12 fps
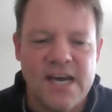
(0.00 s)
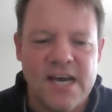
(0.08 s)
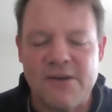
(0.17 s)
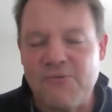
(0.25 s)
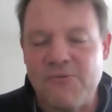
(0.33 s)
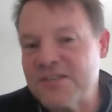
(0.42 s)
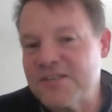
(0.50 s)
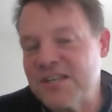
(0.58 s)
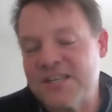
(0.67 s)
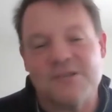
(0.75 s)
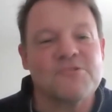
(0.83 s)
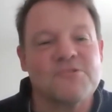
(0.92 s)
And I want to
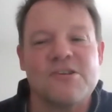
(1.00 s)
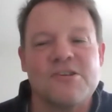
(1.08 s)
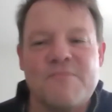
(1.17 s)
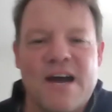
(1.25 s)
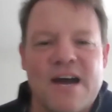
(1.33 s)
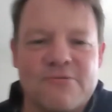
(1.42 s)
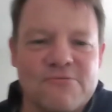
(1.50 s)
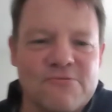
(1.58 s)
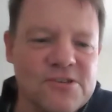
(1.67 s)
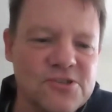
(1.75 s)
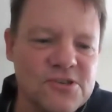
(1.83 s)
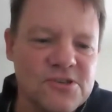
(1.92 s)
set some clear
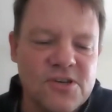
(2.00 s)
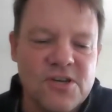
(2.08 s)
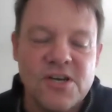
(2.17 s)
boundaries.